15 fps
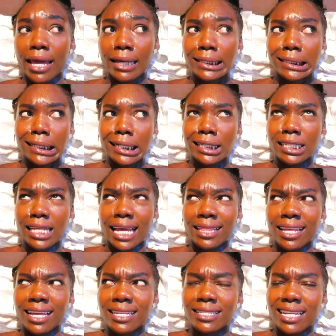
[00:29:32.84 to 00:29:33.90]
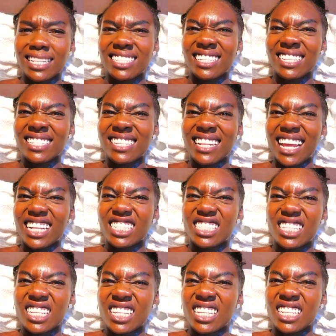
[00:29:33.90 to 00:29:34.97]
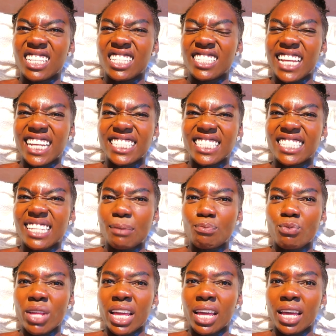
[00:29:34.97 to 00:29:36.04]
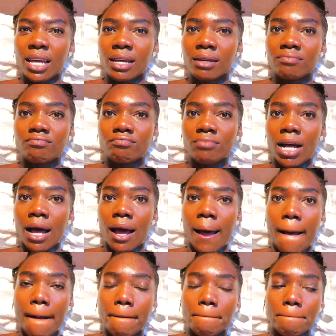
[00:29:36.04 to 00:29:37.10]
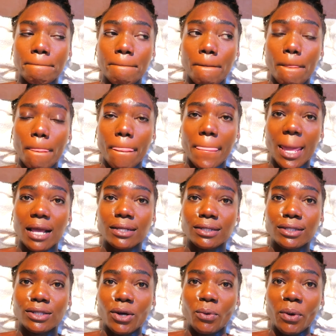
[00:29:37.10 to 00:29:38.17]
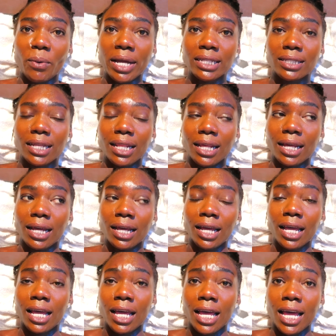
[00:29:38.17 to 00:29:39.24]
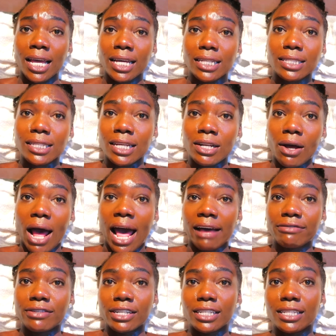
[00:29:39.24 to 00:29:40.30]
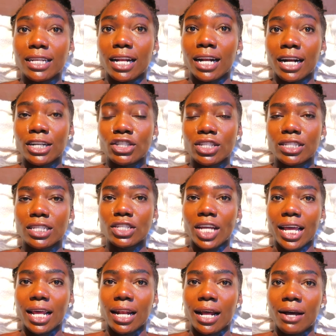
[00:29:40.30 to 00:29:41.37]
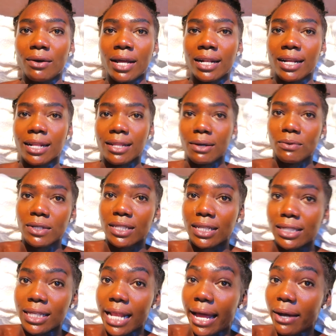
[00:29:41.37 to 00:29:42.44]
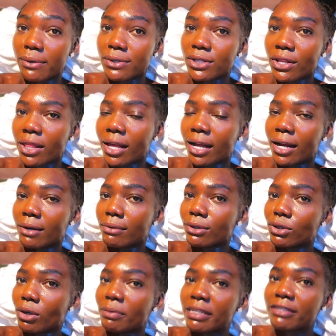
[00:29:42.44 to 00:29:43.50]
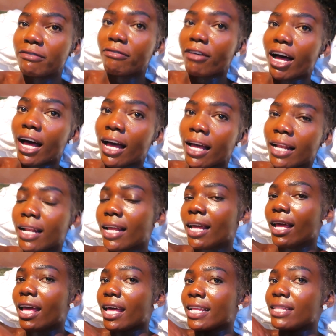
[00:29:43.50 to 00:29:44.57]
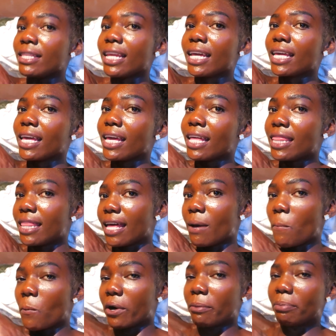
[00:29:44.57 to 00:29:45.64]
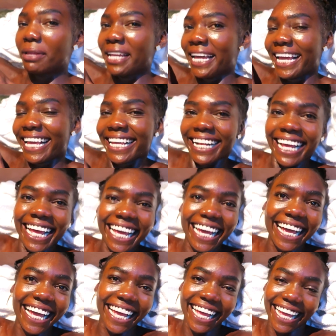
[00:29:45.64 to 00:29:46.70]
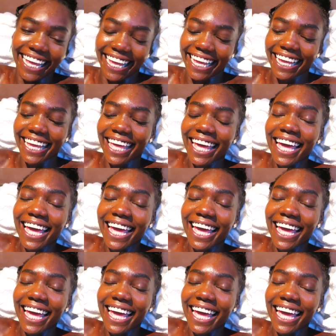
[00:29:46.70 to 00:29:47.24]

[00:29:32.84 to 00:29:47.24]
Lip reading: since, I think it said since 1990 something. So we went to the casino after dinner just to check it out. And then there was this lounge there. It was so much fun. Nikki and them were playing.